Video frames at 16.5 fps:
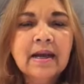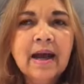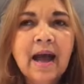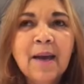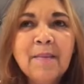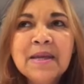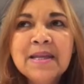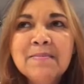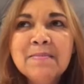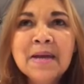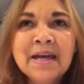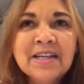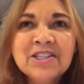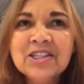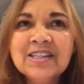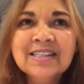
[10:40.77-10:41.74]
I mean,
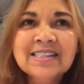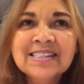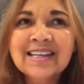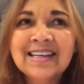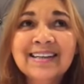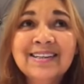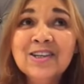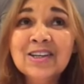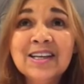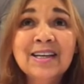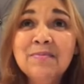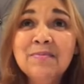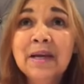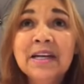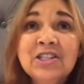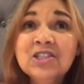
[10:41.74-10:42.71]
imagine, you can
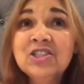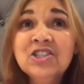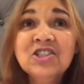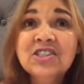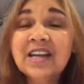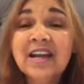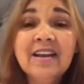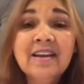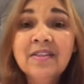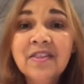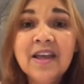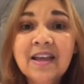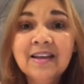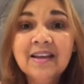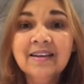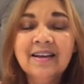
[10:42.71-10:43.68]
imagine just
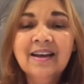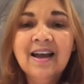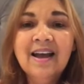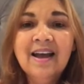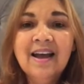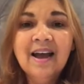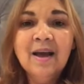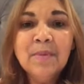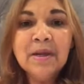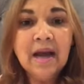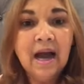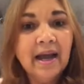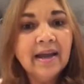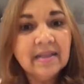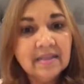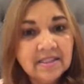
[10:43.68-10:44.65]
anything. I mean,
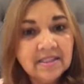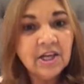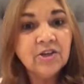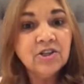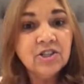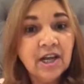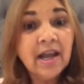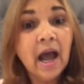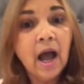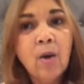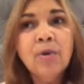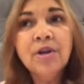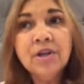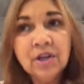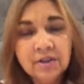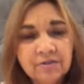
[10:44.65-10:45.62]
I can say today, I
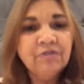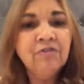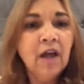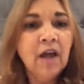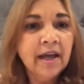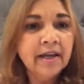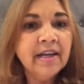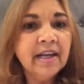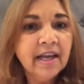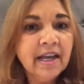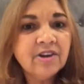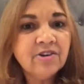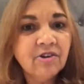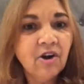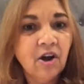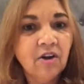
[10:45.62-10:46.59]
want to go and fly an
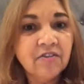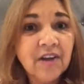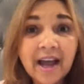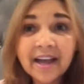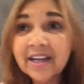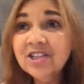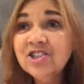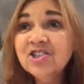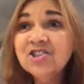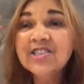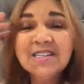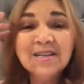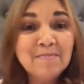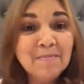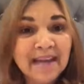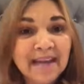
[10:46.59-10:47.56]
aircraft. I can just
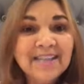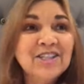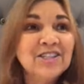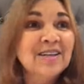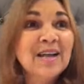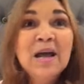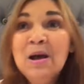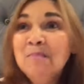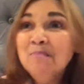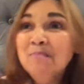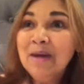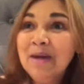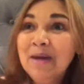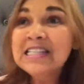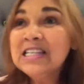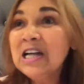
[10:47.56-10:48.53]
imagine
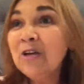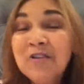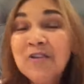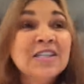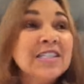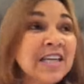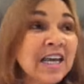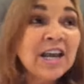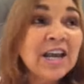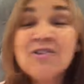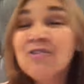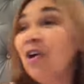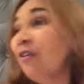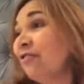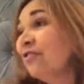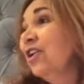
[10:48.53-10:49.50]
myself in this
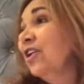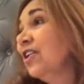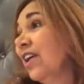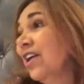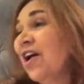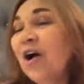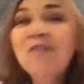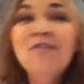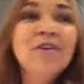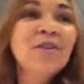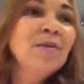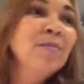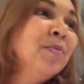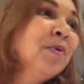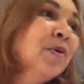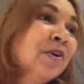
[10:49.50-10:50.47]
aircraft looking over
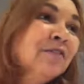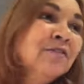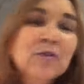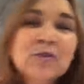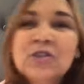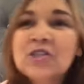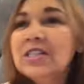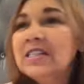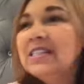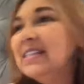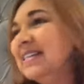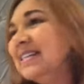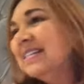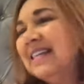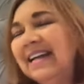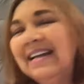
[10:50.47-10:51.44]
the beautiful
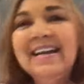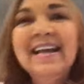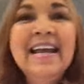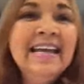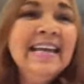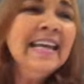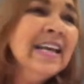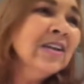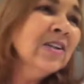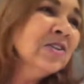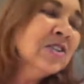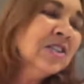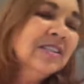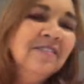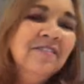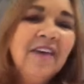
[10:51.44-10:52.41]
cities and hills
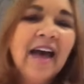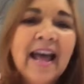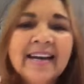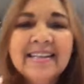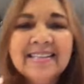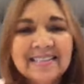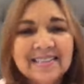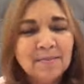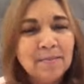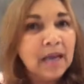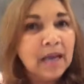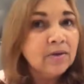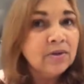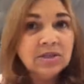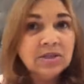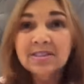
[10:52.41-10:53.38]
and the valleys and the
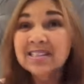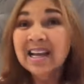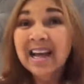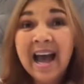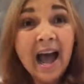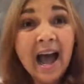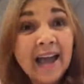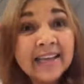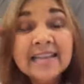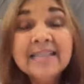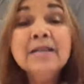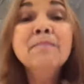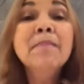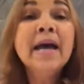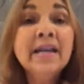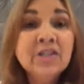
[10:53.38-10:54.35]
mountains. I can
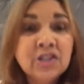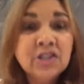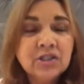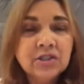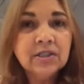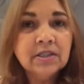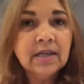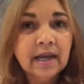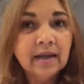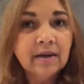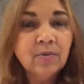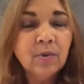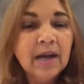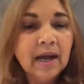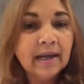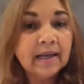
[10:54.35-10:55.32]
imagine it. And
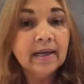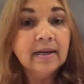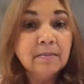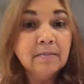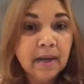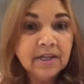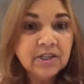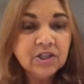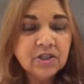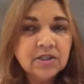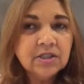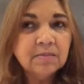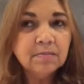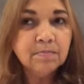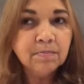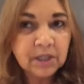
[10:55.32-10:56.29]
when I can imagine
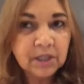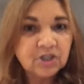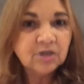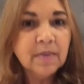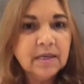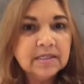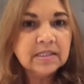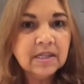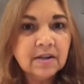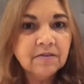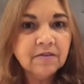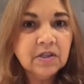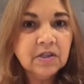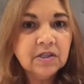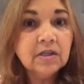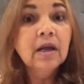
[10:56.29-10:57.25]
it and picture myself
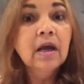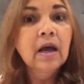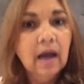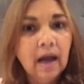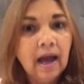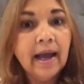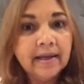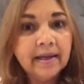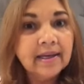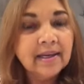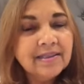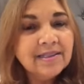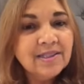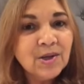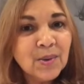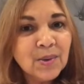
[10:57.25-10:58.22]
in it, I
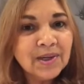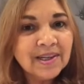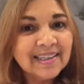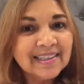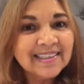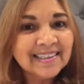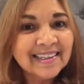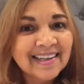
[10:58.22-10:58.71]
can do it.